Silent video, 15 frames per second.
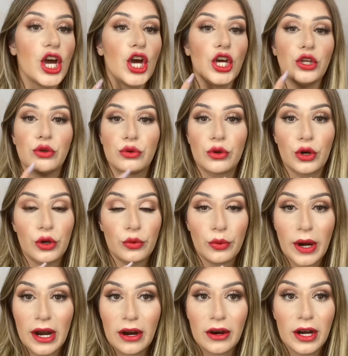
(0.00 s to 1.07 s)
You could
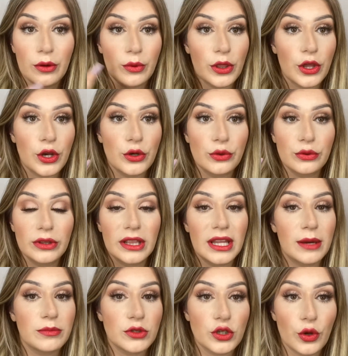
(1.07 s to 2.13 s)
wear it with a nude
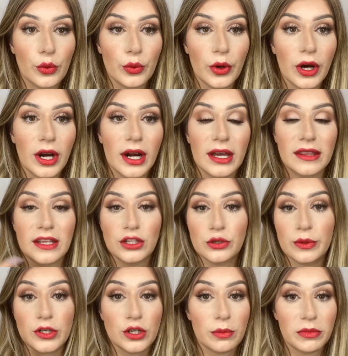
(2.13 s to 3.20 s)
lip to work and then
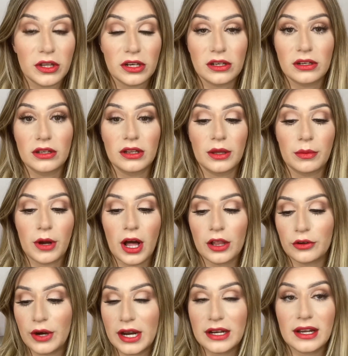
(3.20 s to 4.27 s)
switch up the lip
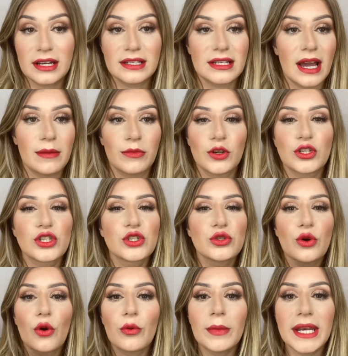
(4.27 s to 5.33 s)
color at nighttime. There's
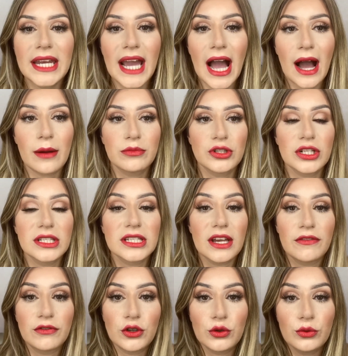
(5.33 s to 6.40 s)
so many options.
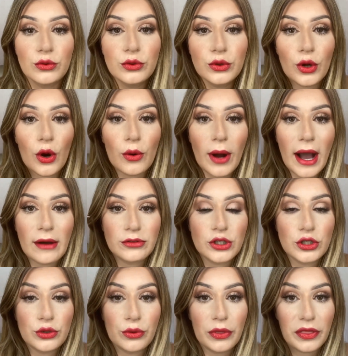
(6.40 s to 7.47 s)
If you know how to
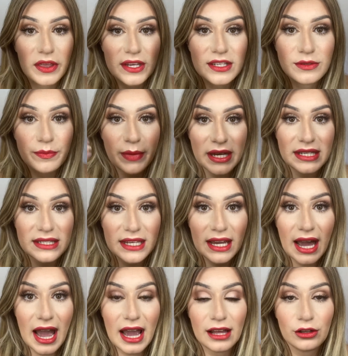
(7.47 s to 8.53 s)
do this basic
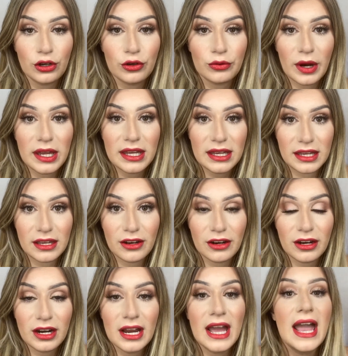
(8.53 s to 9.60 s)
eye look right
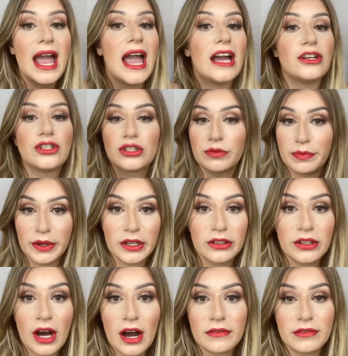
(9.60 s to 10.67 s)
here and just build
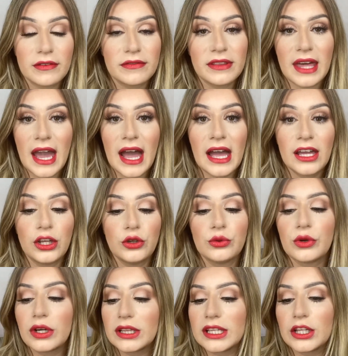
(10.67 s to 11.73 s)
off of that, you
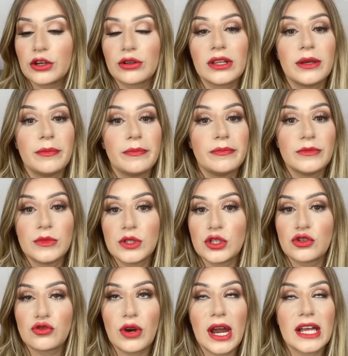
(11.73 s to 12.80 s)
could literally
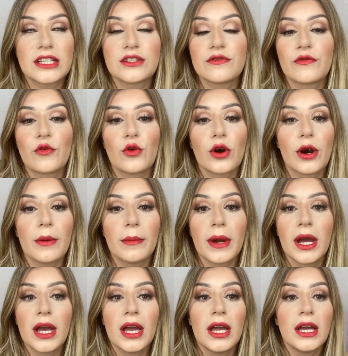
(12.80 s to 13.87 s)
transform
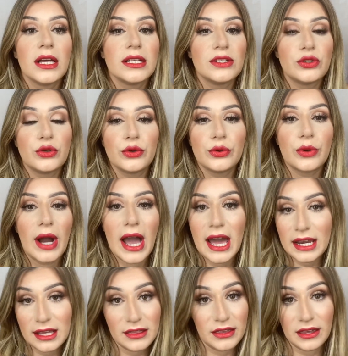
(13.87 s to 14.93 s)
to
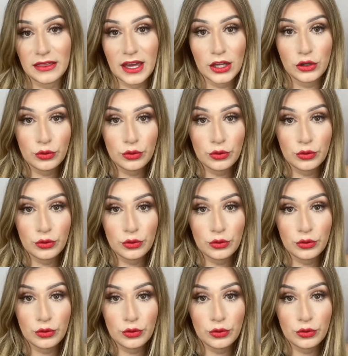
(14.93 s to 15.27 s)
anything that you